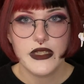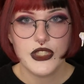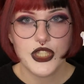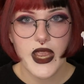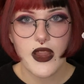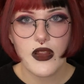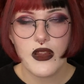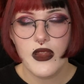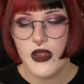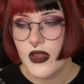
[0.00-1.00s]
chair
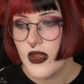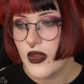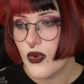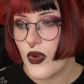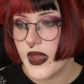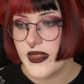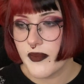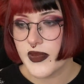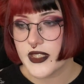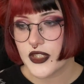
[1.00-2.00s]
in the
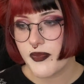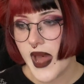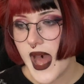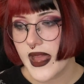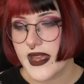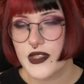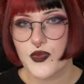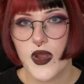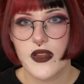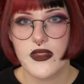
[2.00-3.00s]
blister pack is
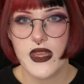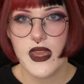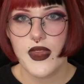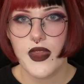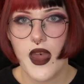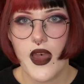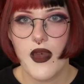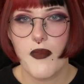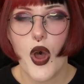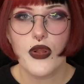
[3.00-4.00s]
where the
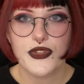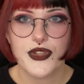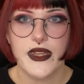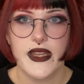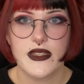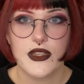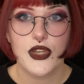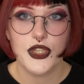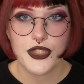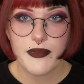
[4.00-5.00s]
alternate
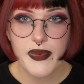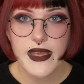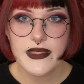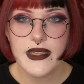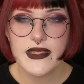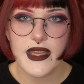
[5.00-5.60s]
cushion piece is,